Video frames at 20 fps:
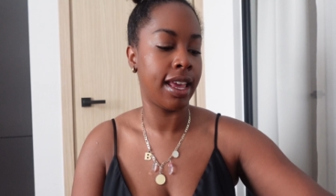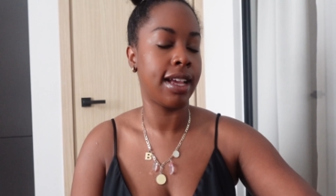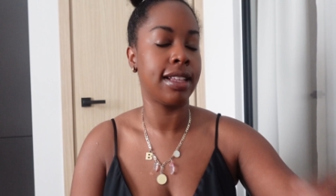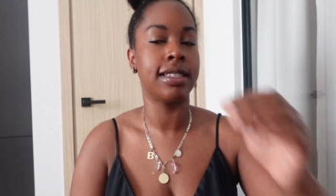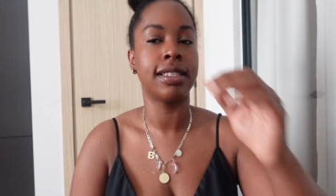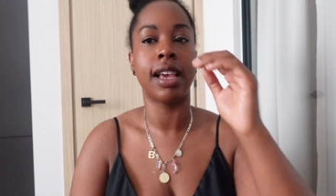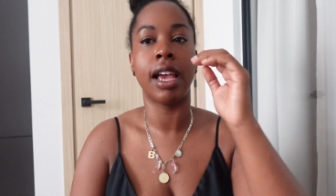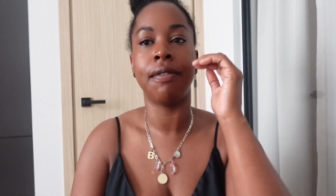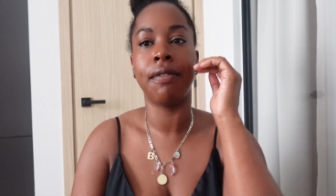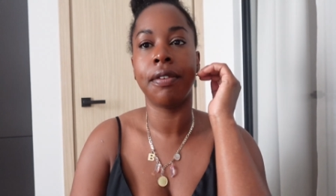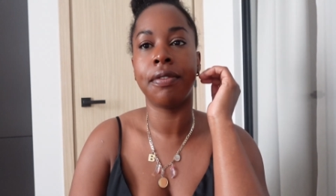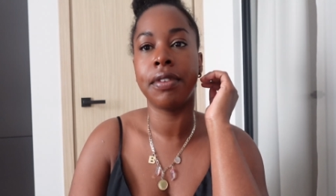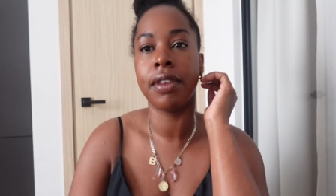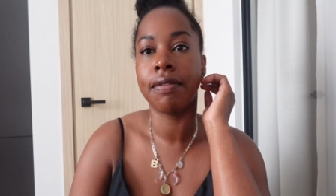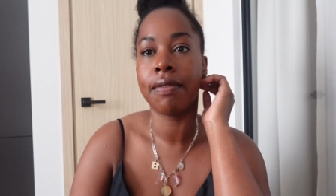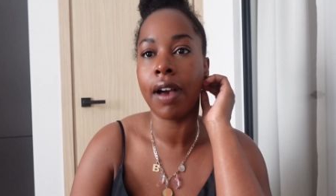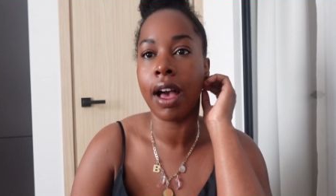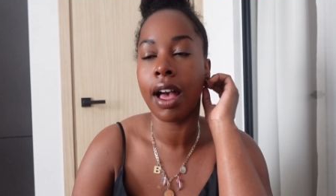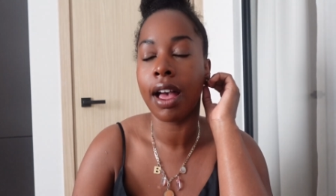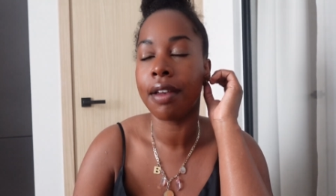Yeah, it's
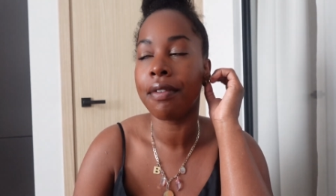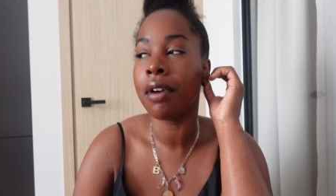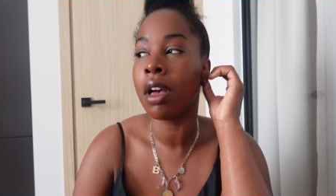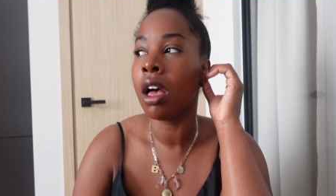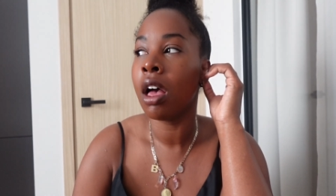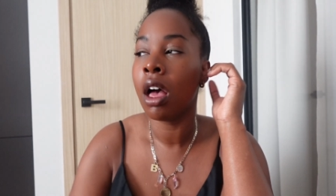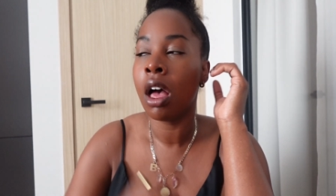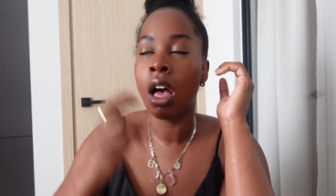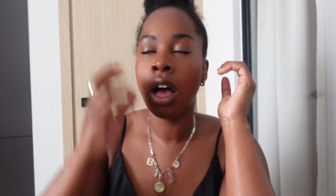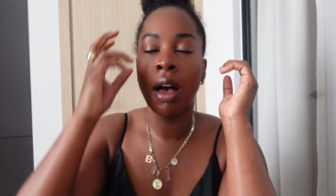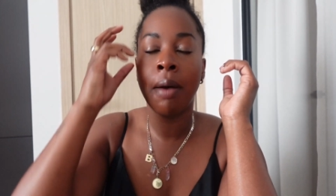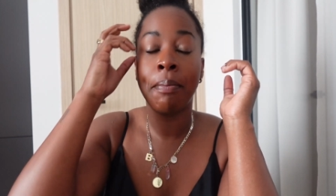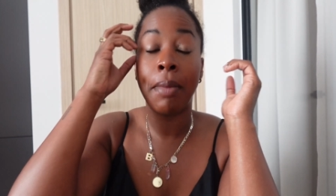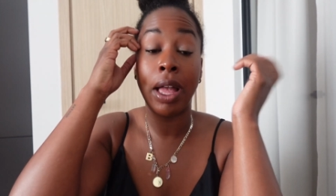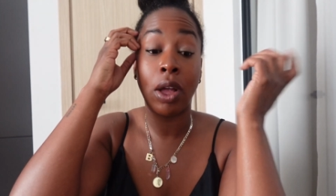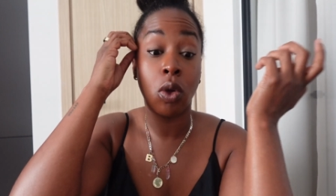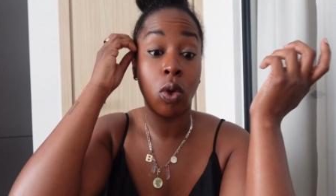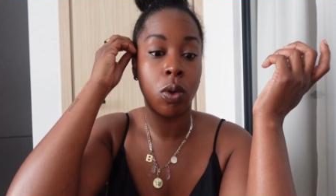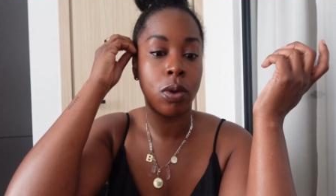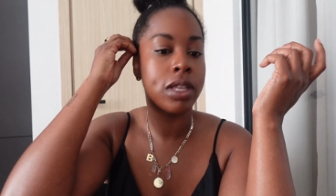9:55.
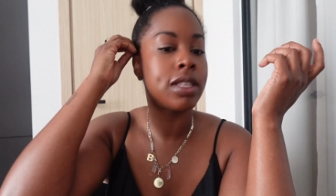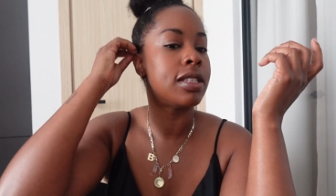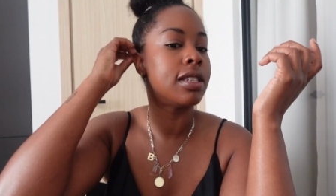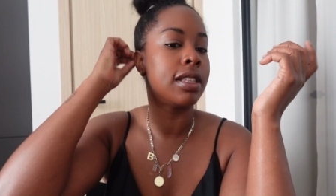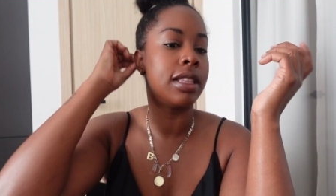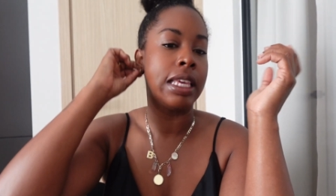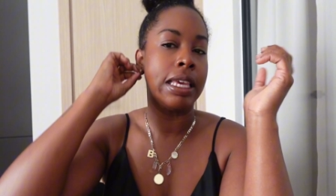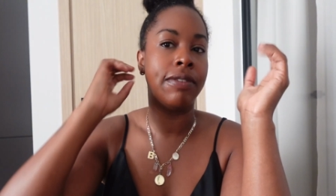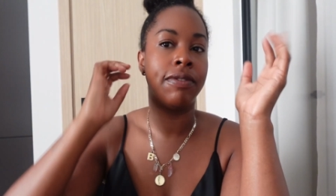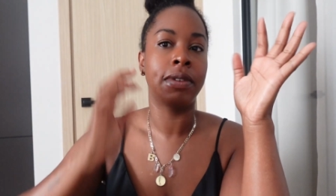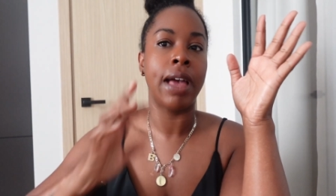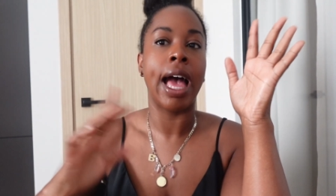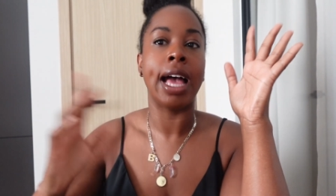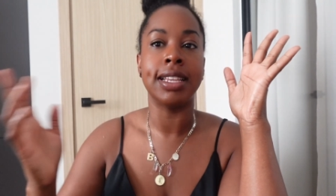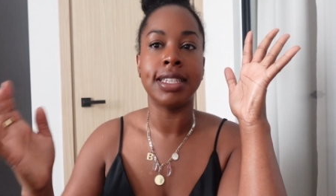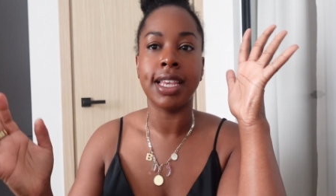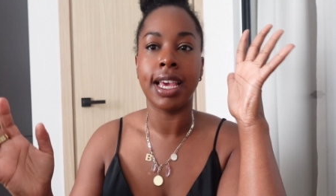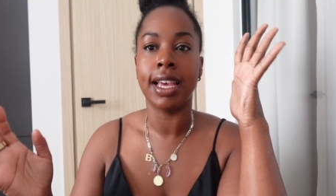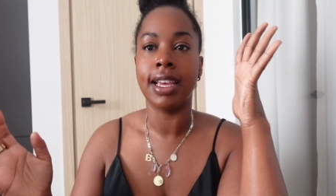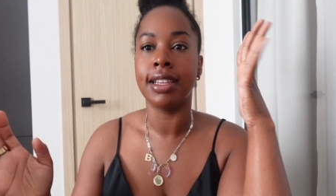My goal was to leave
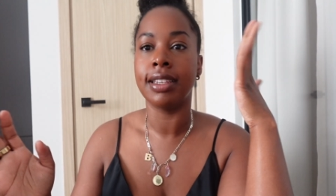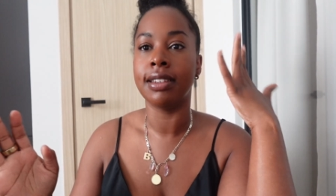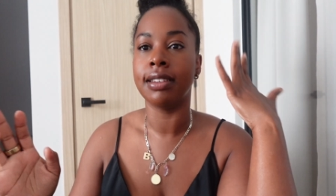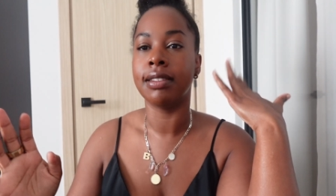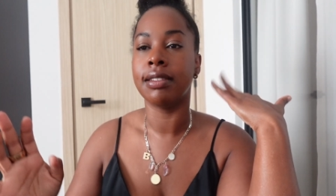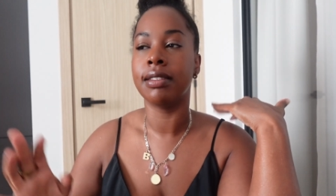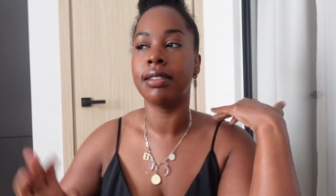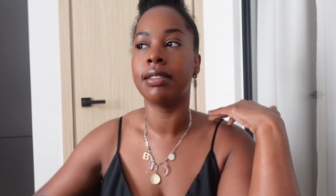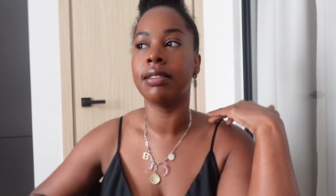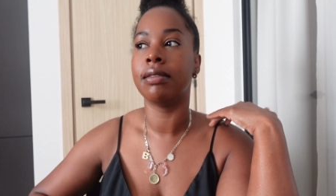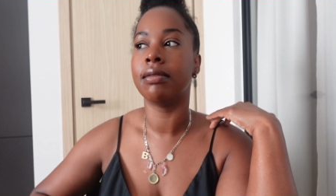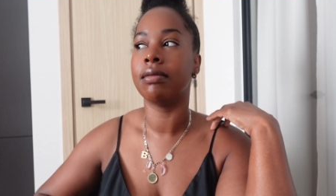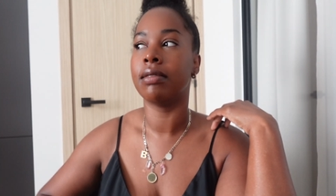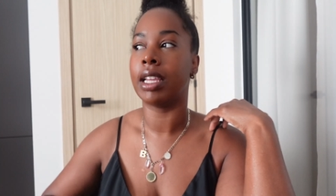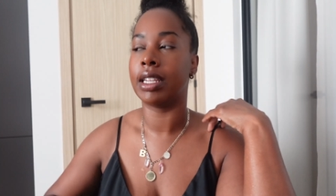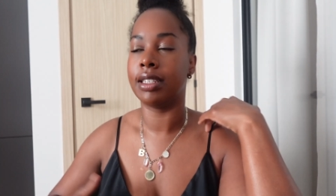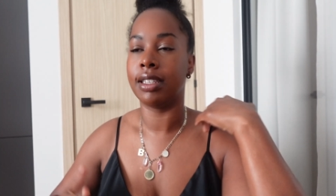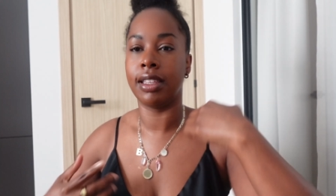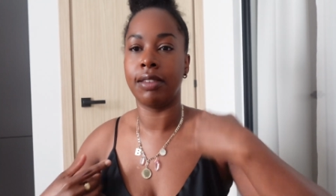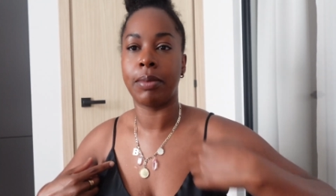at 10,
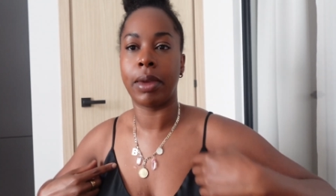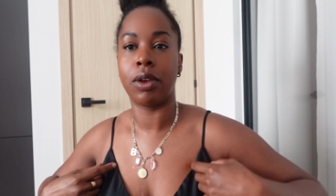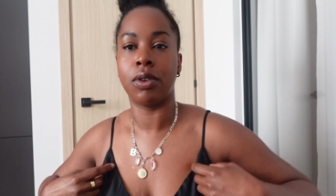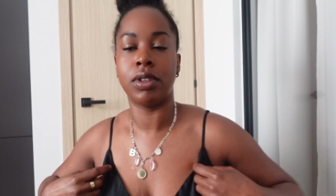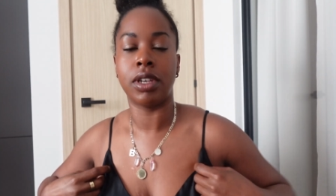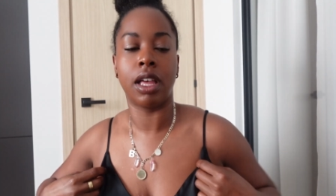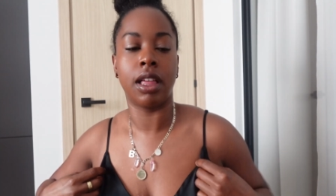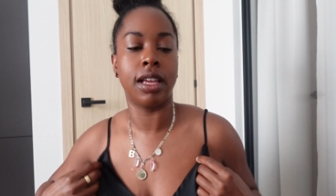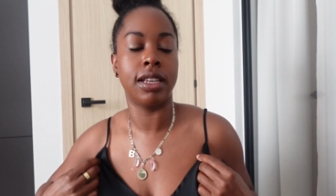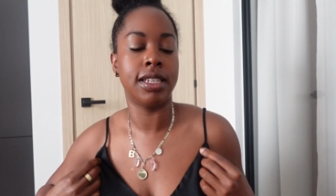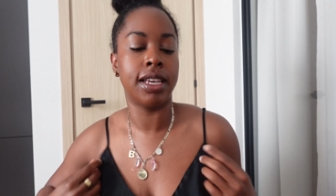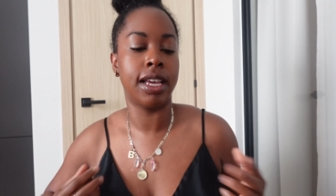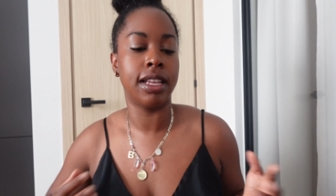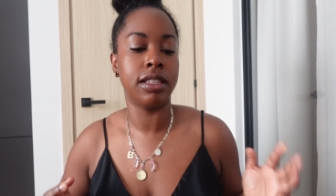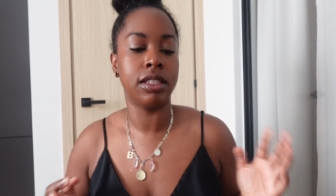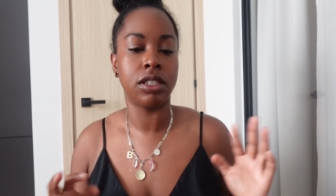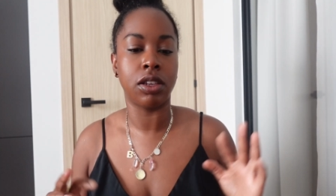like to leave my hotel at 10.